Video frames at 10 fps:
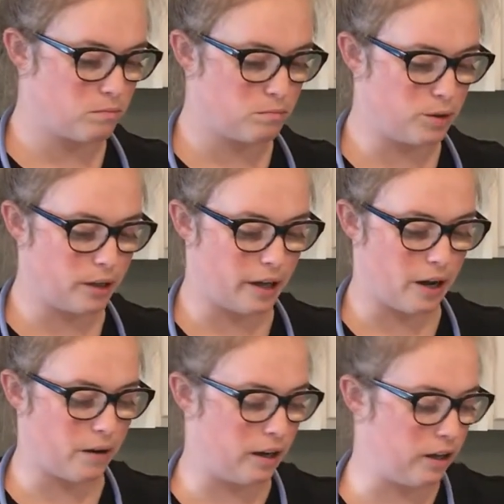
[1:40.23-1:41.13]
pulling
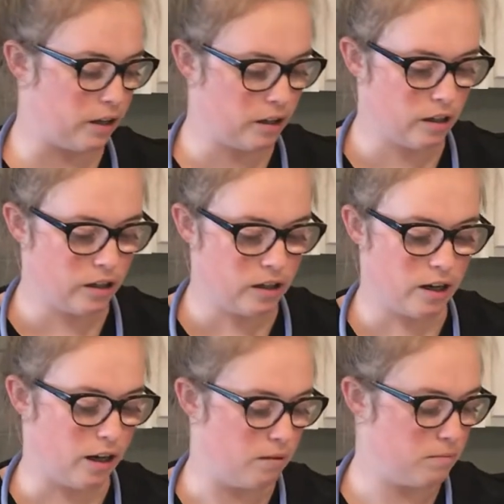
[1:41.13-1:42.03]
out any
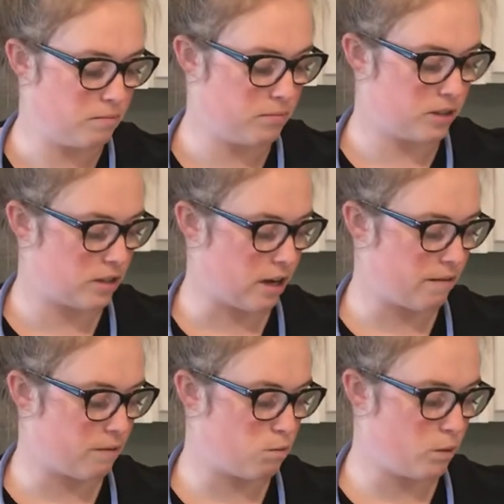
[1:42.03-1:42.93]

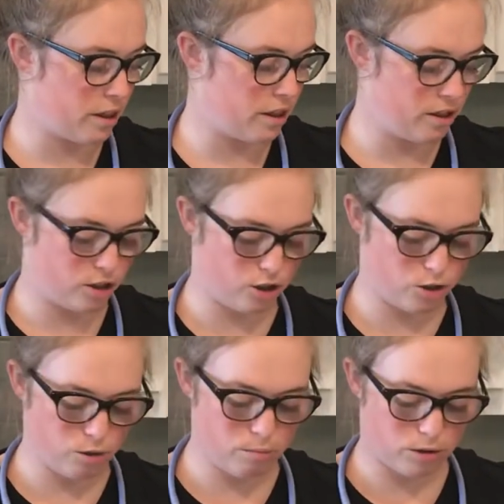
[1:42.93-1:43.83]
stuff with the
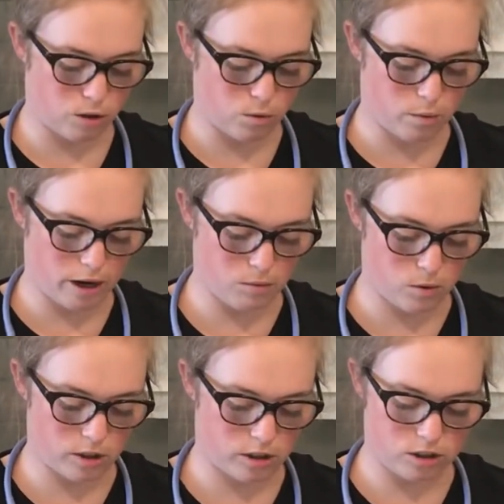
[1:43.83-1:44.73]
tube. So what I'm
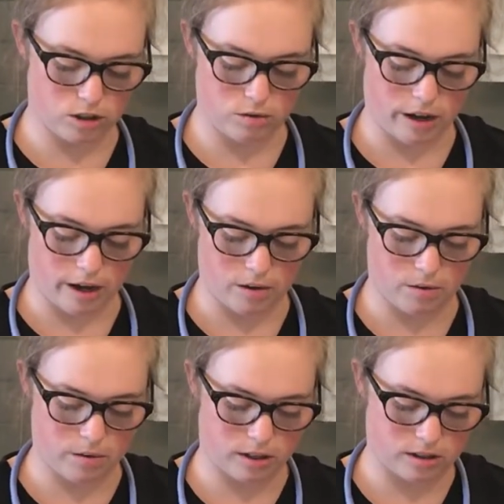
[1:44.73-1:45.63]
going to do
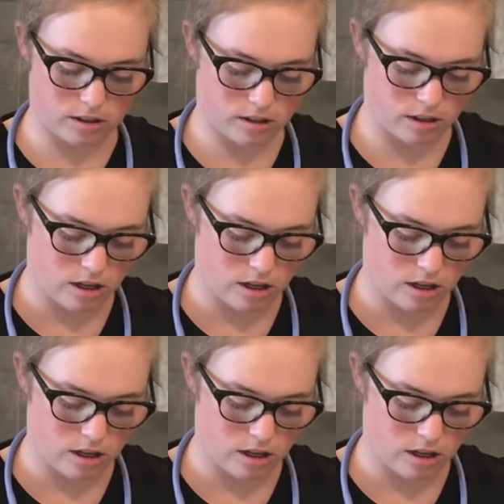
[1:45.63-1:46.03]
now is,